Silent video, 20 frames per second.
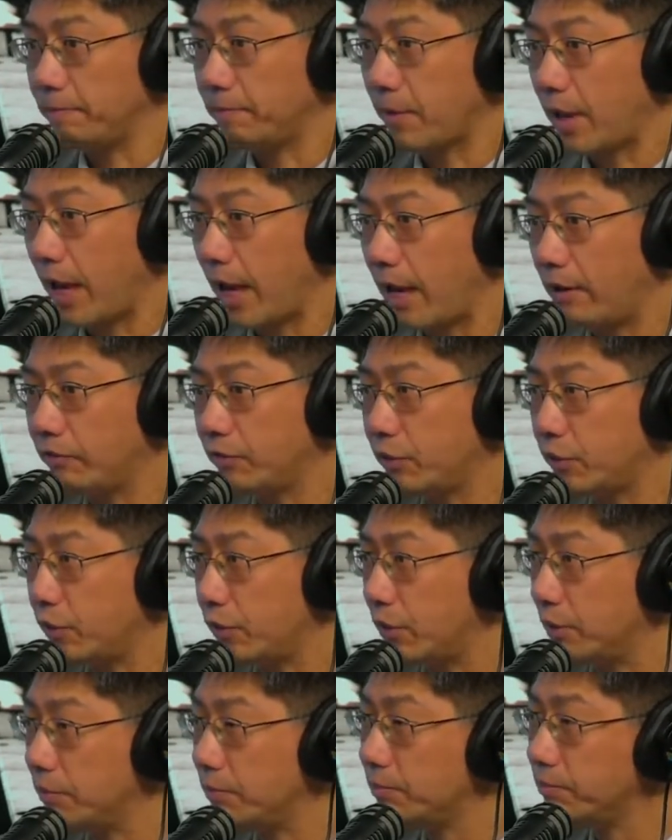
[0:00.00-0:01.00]

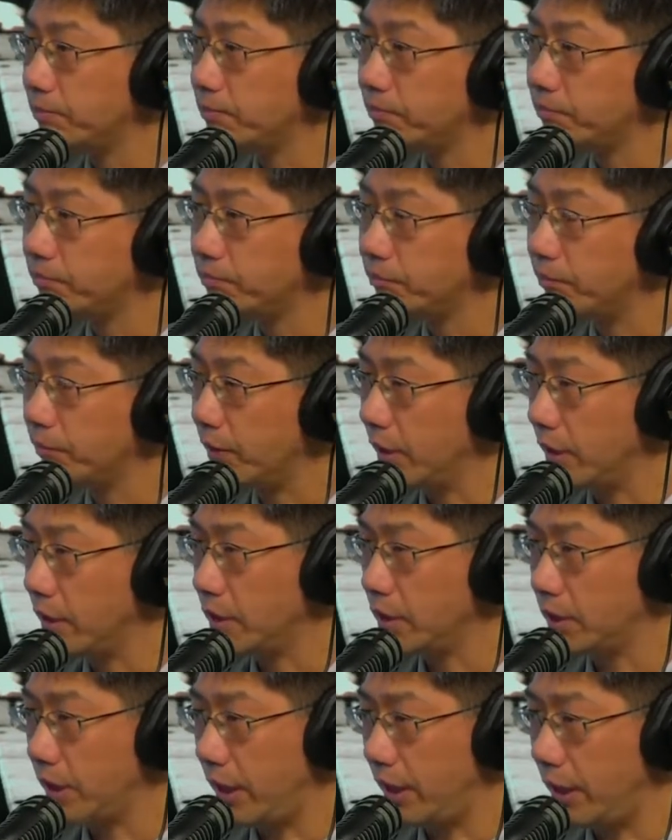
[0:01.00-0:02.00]
after,
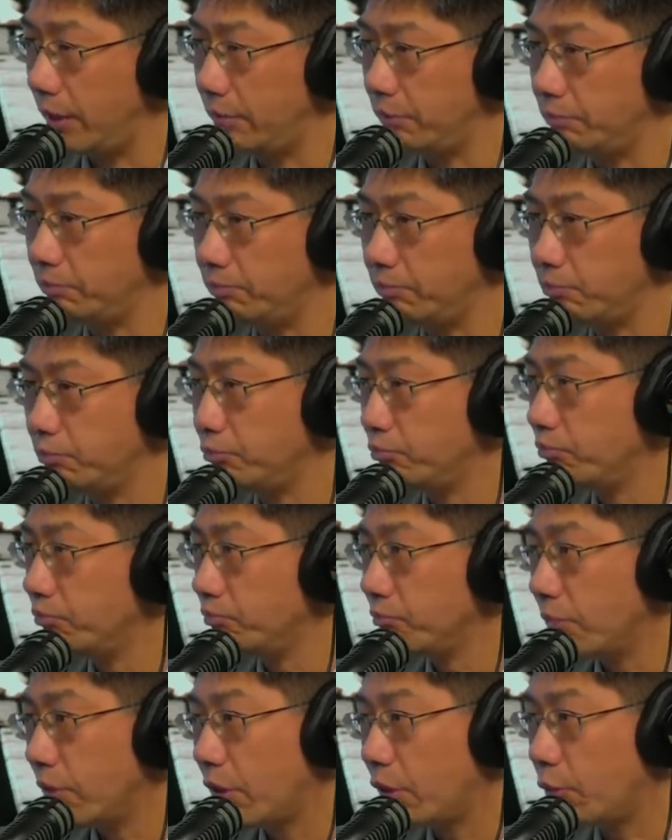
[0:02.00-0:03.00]
let's say,
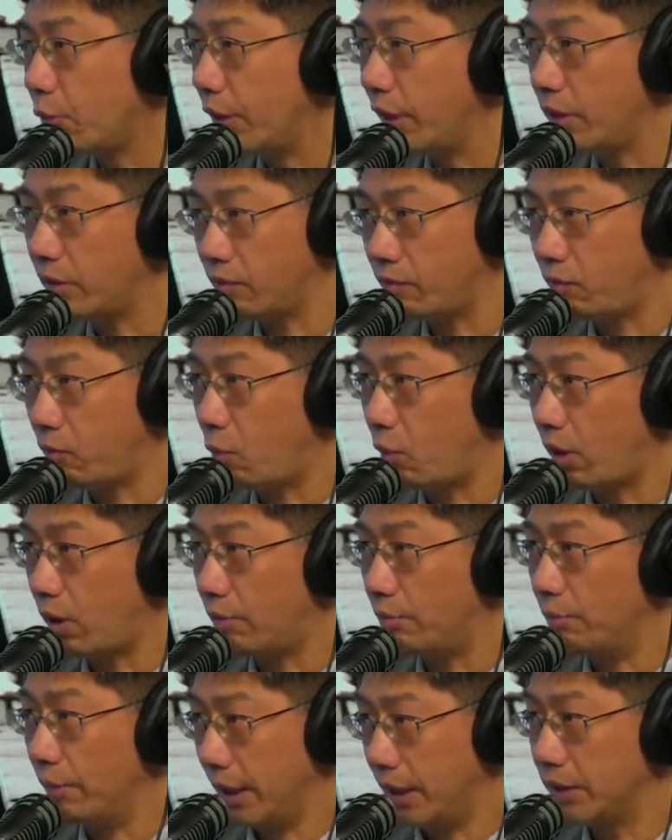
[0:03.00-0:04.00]
3 or 4
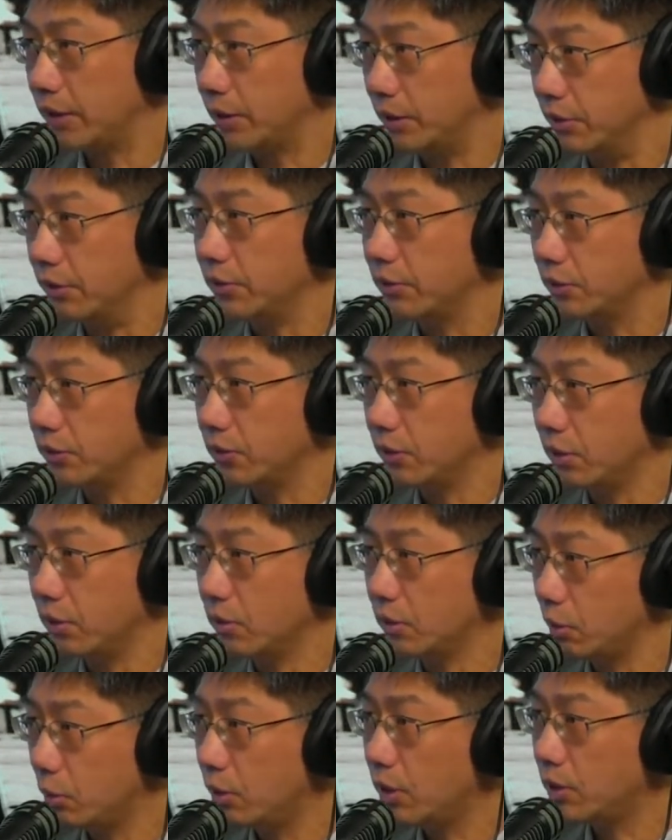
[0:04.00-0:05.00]
medicines.
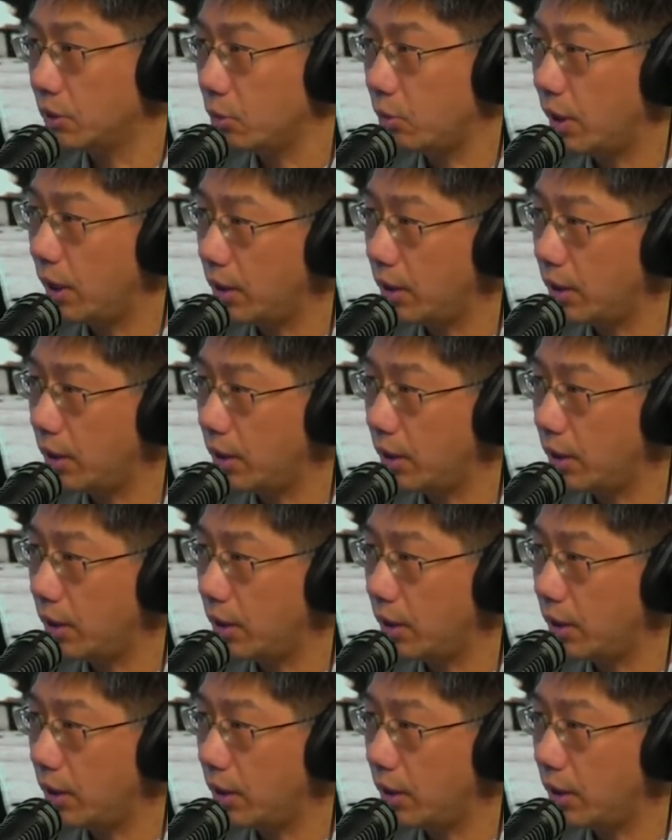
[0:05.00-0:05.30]
So it's quite